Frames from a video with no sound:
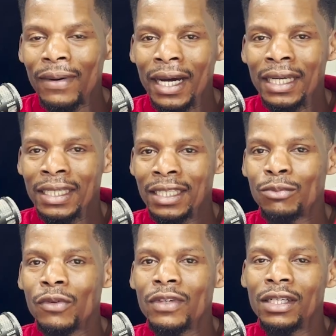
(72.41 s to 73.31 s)
he has
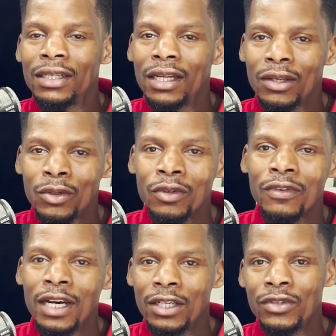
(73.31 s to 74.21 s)
moved in a lot of
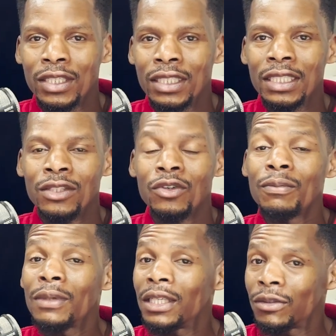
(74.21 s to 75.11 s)
countries. He told
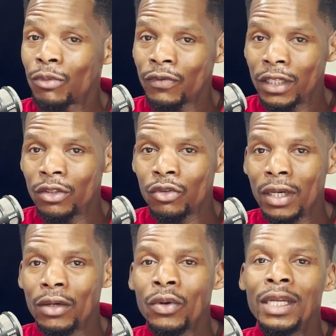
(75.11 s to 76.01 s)
me he's moved into
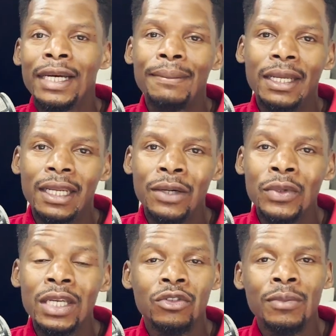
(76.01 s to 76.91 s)
Angola,
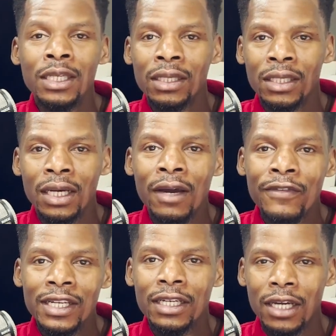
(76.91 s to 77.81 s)
Malawi, and so many other
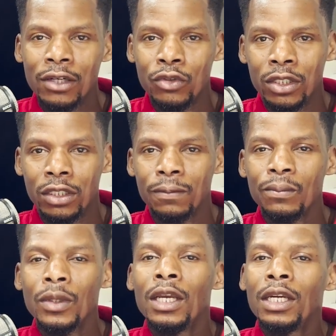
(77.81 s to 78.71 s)
African countries.
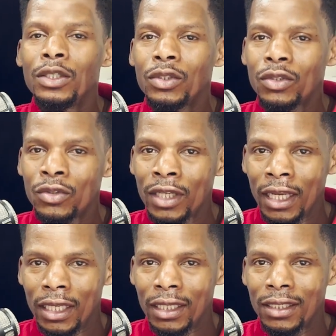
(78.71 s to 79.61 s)

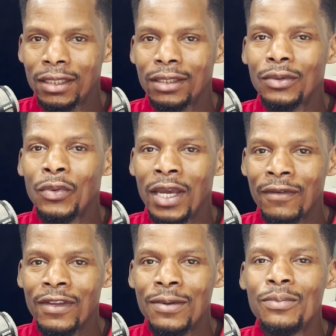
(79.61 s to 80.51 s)
Today, we
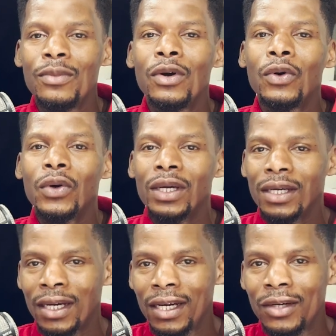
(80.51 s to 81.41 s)
have him
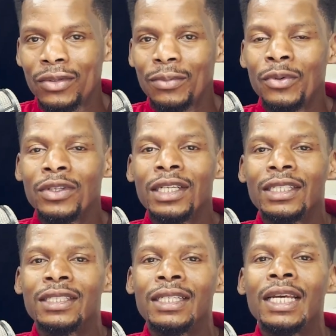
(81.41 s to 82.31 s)
on the
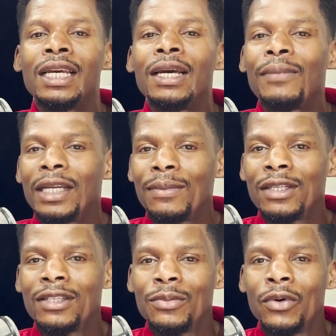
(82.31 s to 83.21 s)
podcast. My name
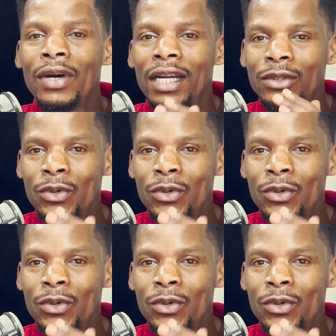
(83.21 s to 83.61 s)
is Timo, and